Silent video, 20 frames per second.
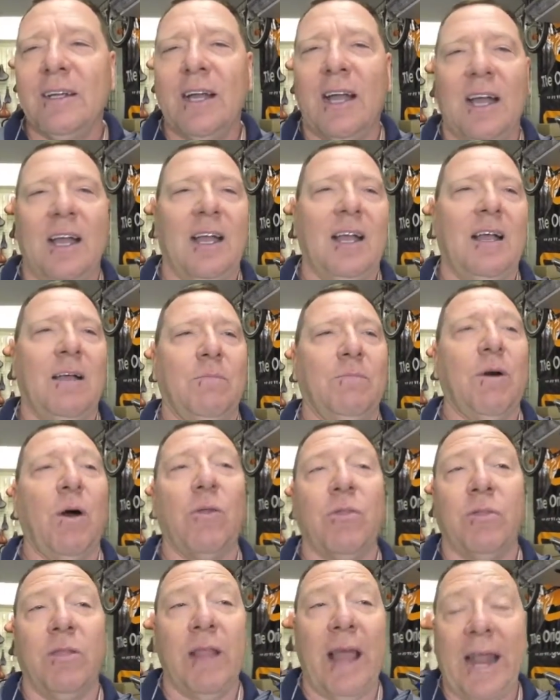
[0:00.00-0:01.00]

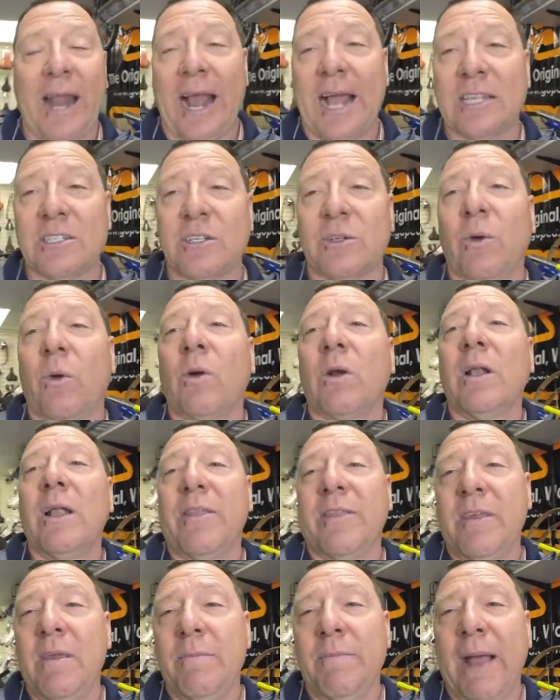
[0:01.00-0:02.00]
both lead acid or
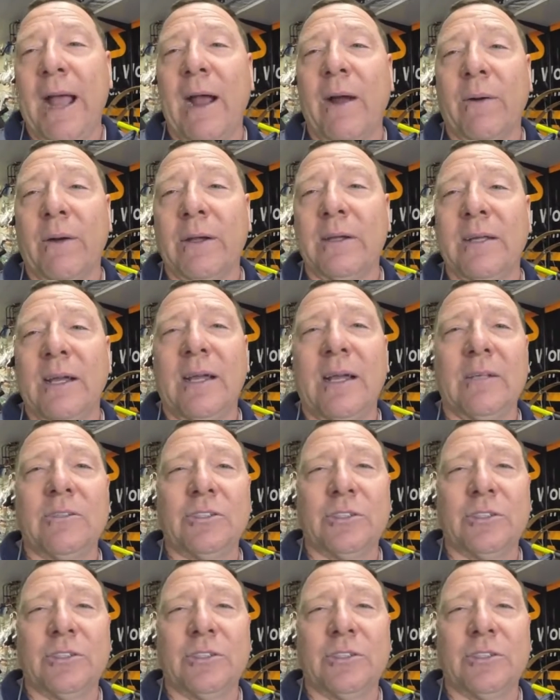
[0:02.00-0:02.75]
lithium-powered